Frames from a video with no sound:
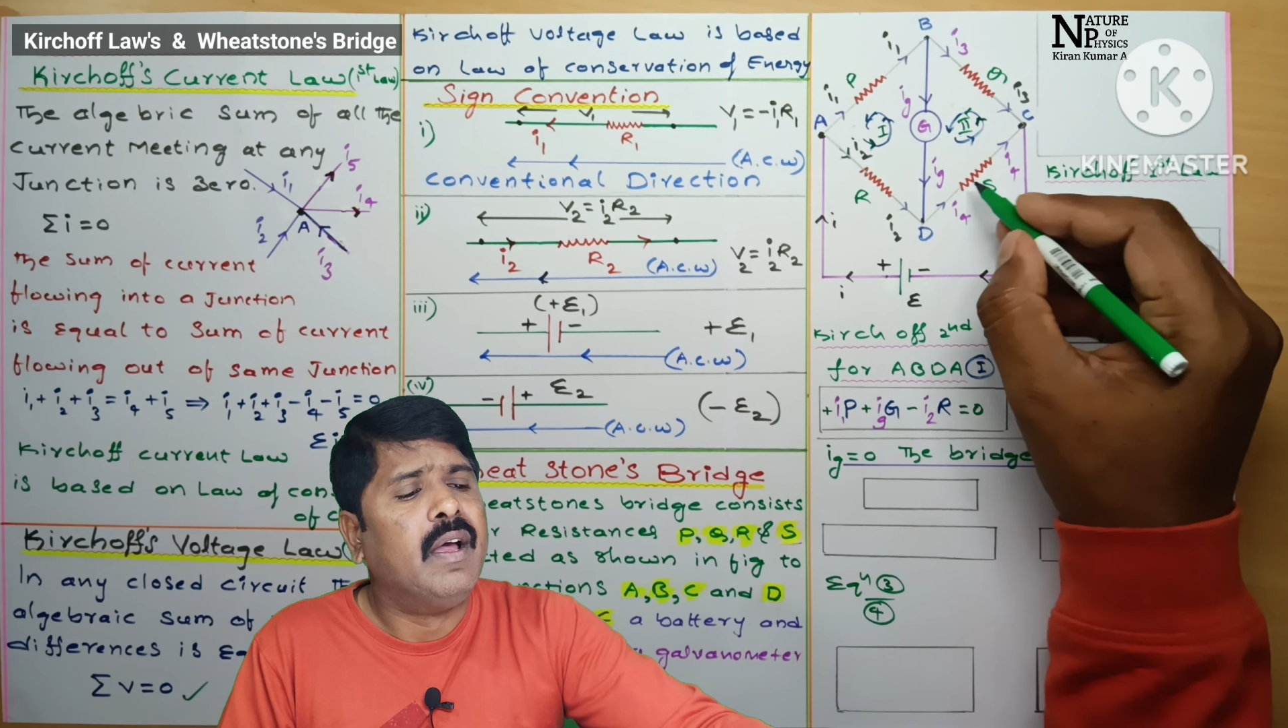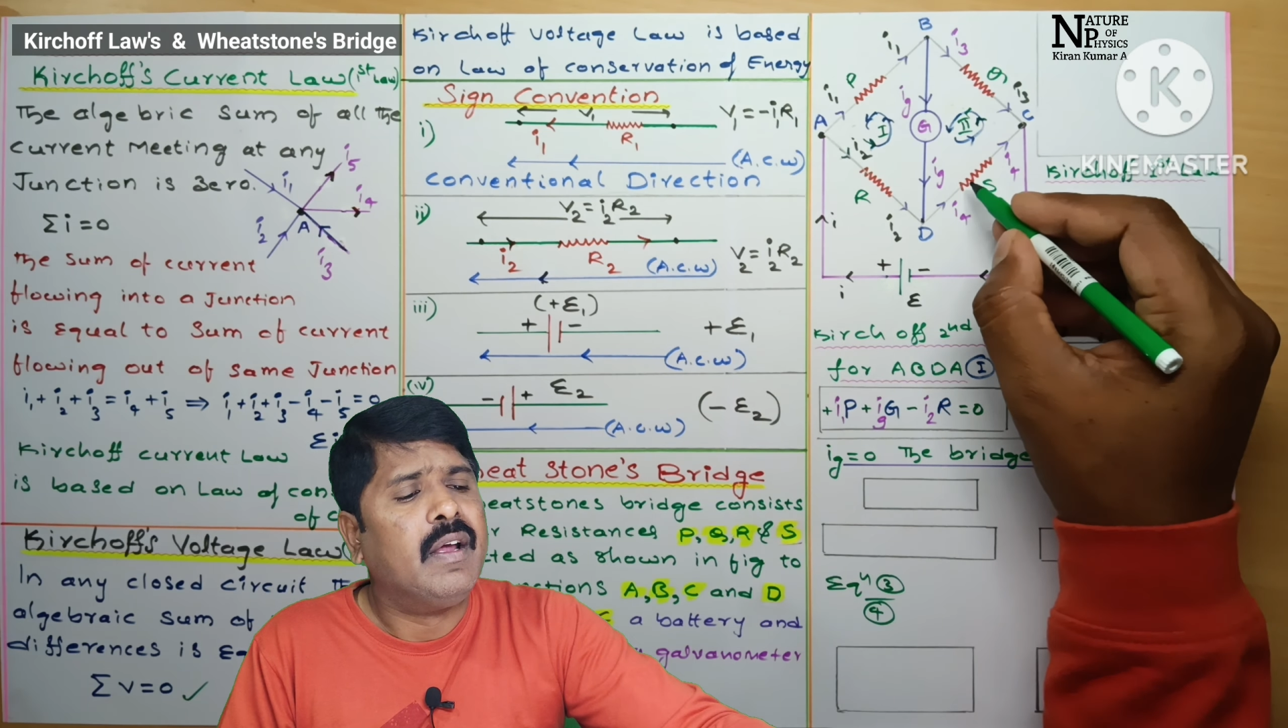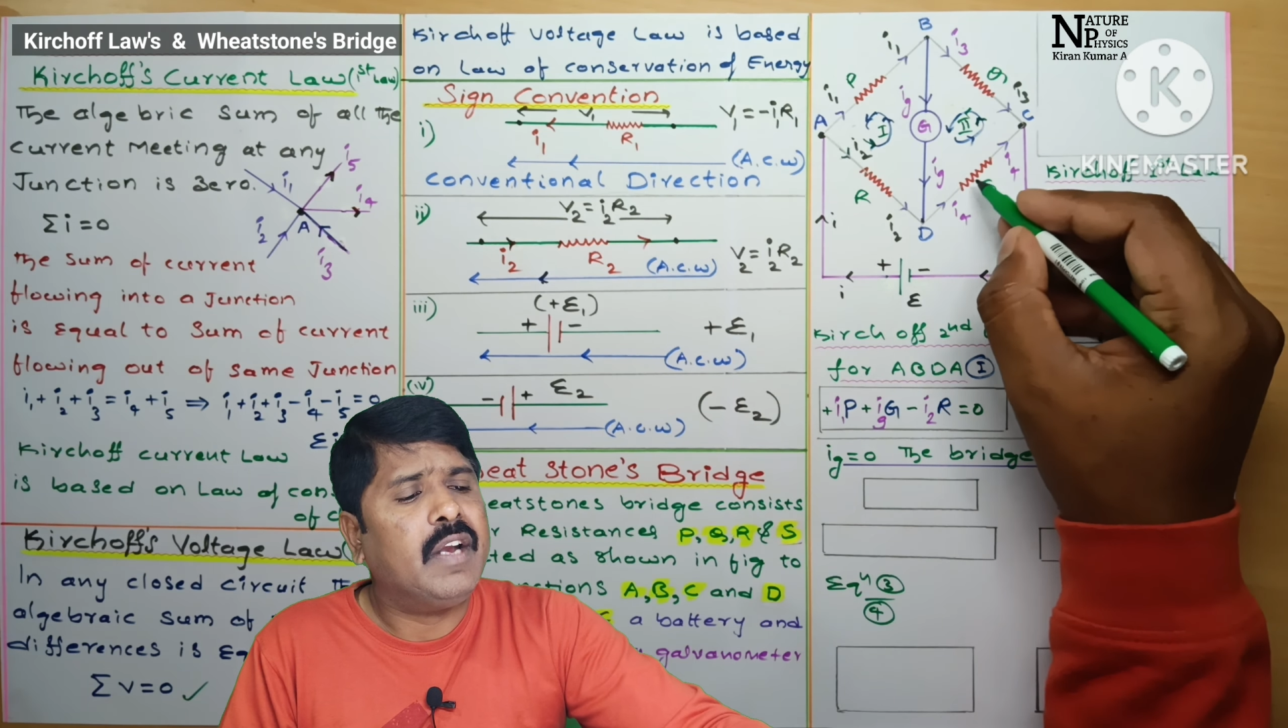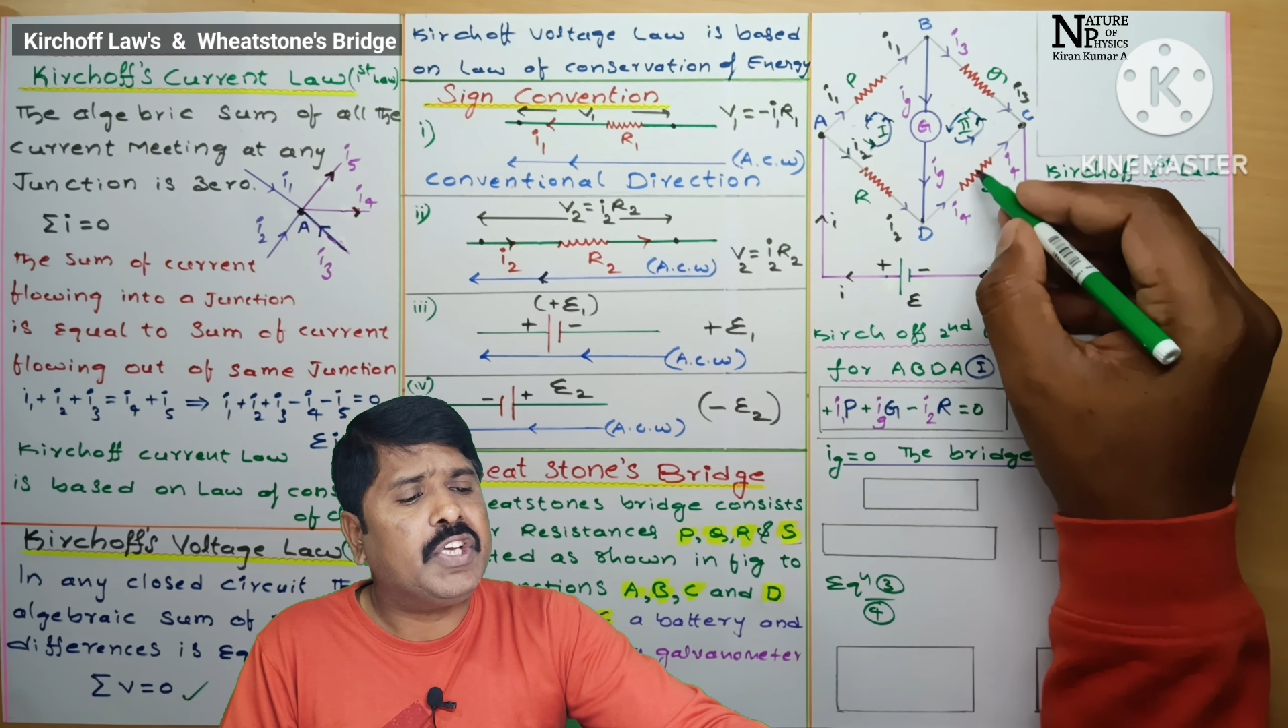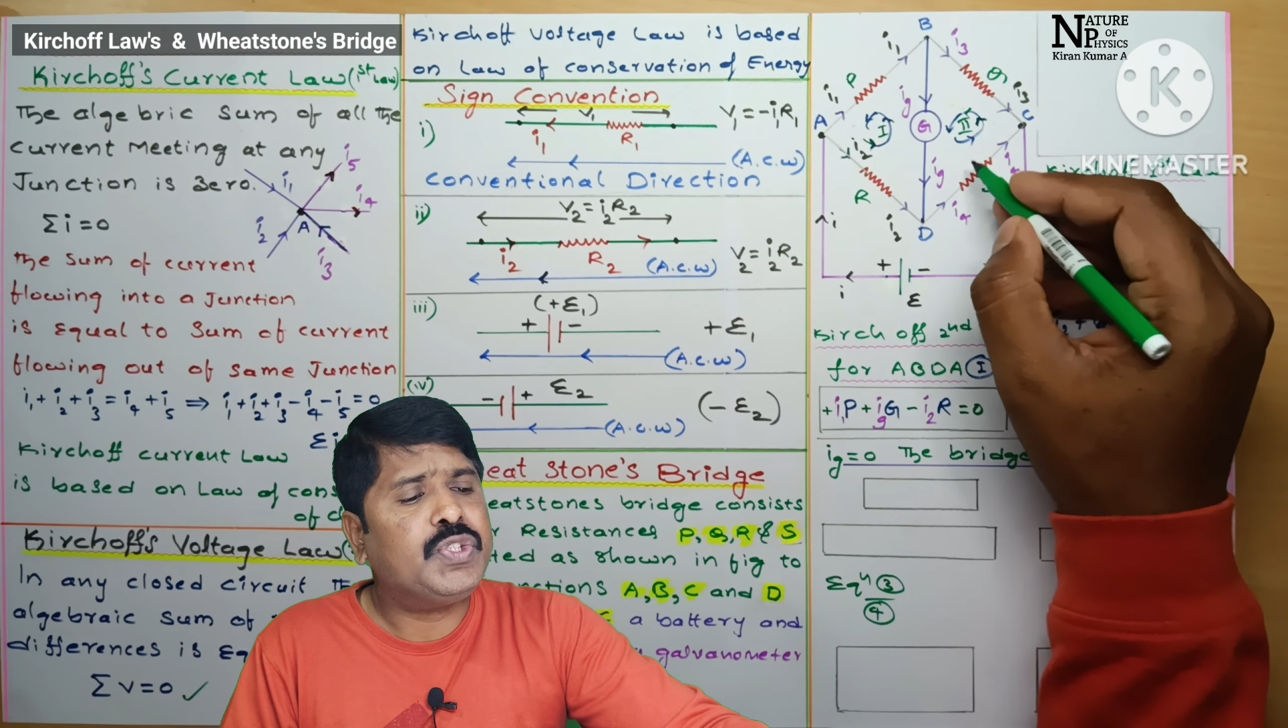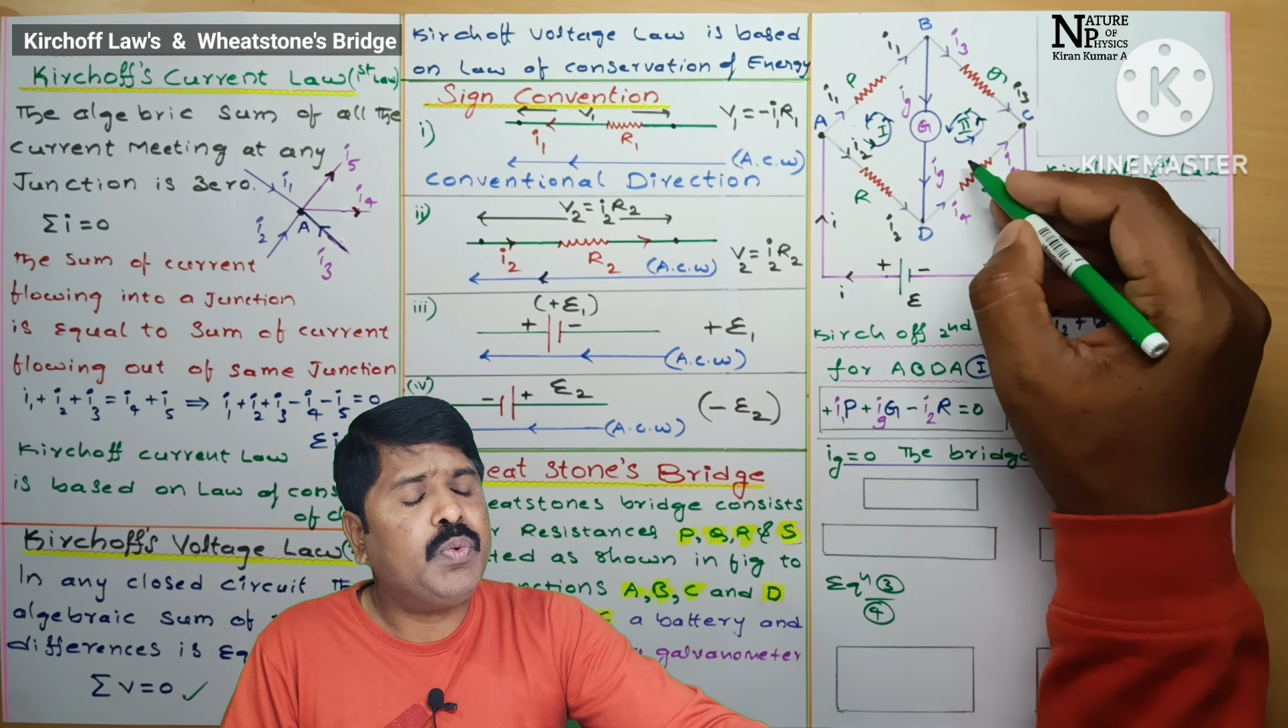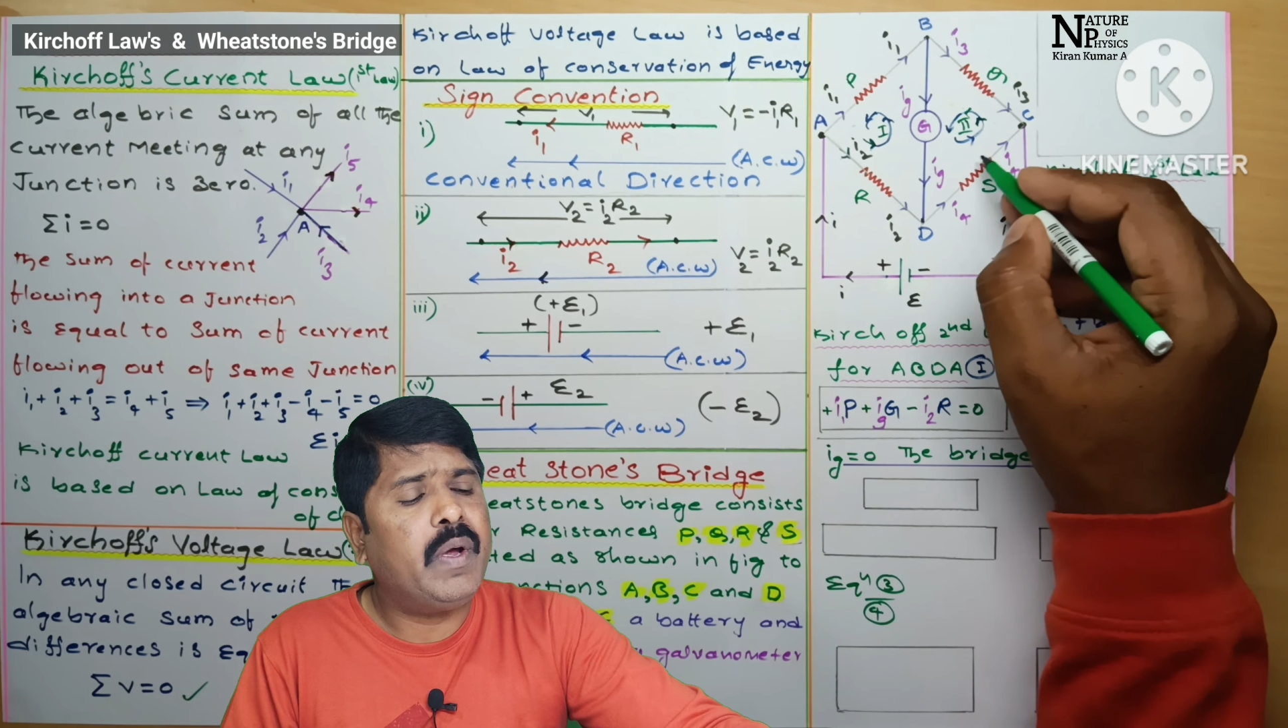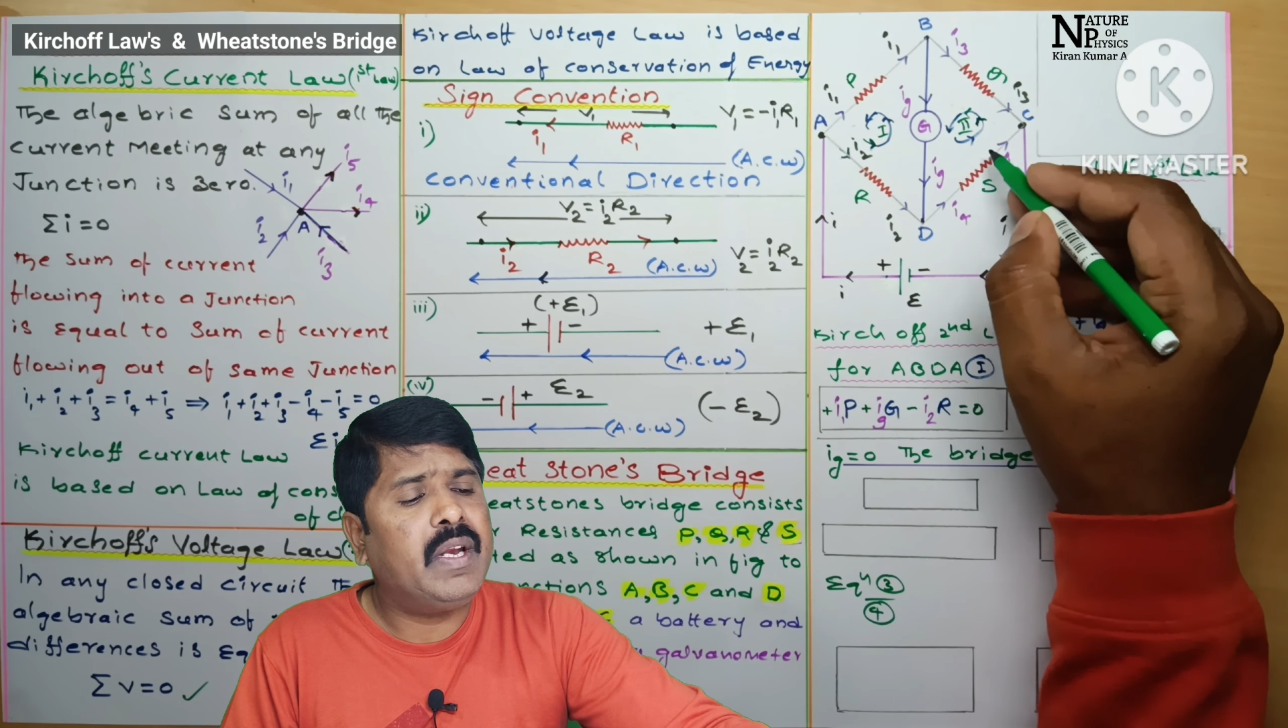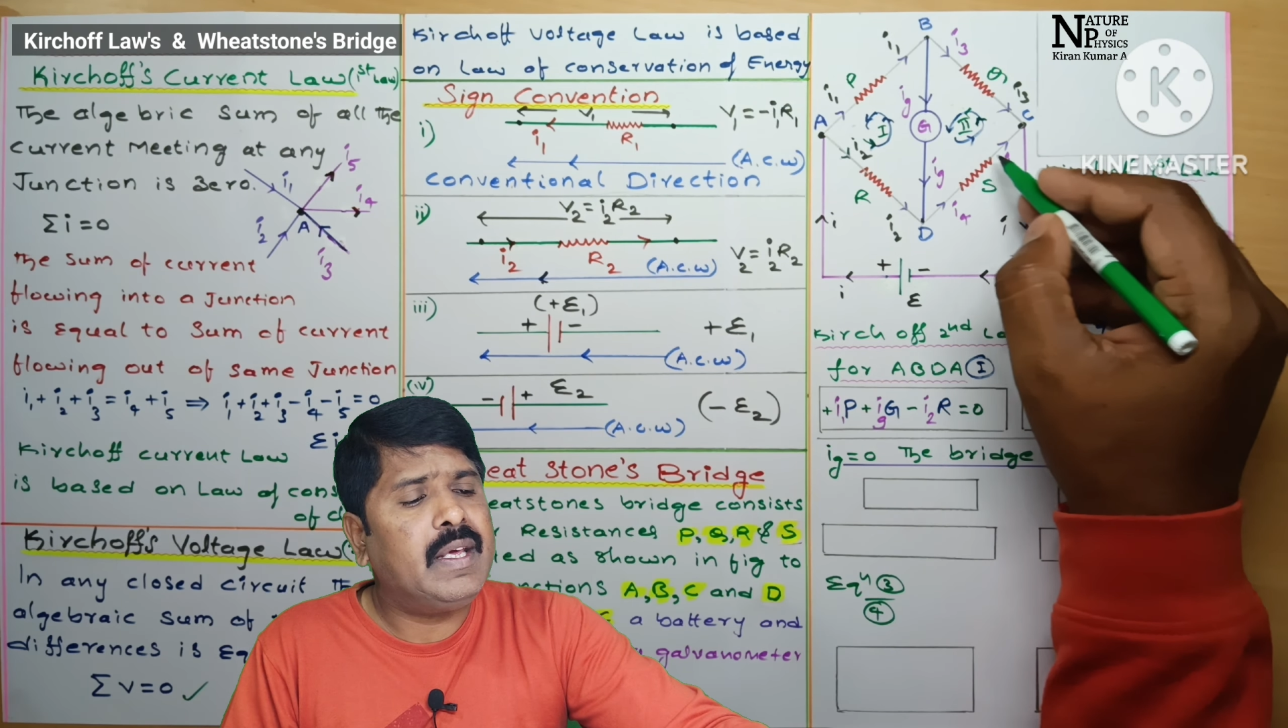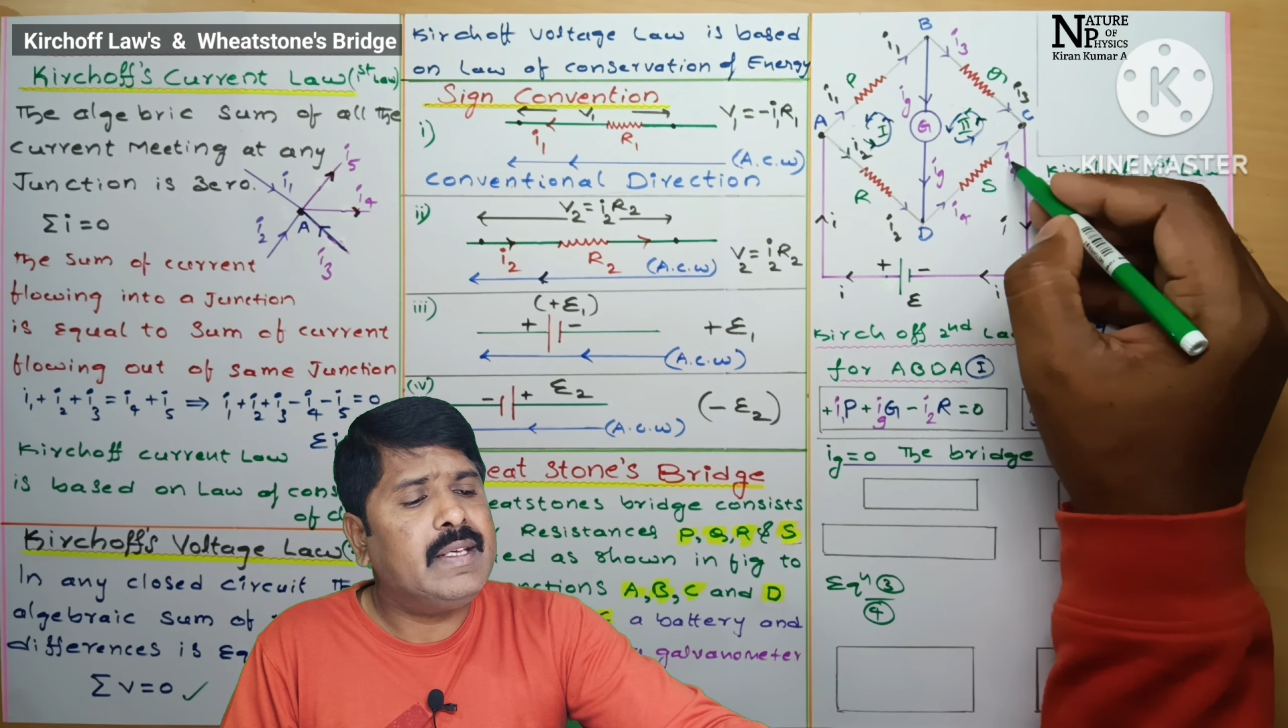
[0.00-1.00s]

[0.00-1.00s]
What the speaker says: next one